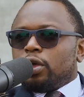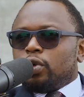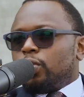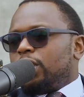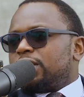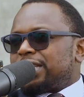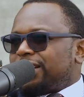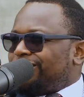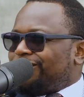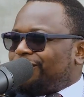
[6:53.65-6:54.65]
you really
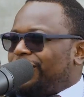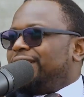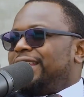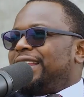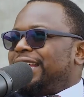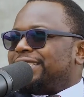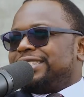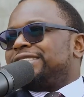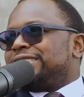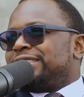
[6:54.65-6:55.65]
start feeling like
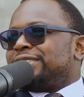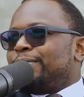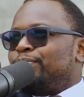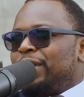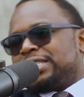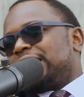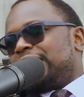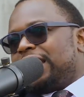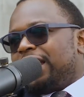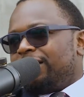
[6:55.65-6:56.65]
this is the best I
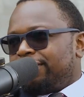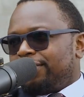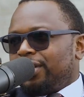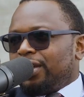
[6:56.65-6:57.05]
can have.